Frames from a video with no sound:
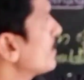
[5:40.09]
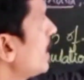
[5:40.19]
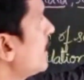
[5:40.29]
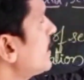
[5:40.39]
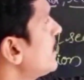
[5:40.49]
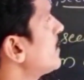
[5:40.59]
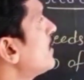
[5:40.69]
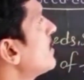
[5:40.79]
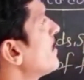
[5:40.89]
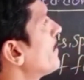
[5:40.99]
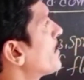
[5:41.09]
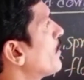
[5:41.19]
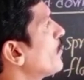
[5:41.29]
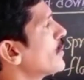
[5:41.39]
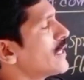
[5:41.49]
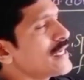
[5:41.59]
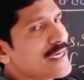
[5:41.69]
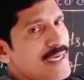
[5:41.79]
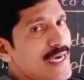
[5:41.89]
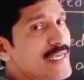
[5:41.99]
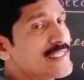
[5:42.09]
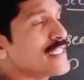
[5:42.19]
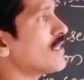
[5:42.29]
And here promoting aging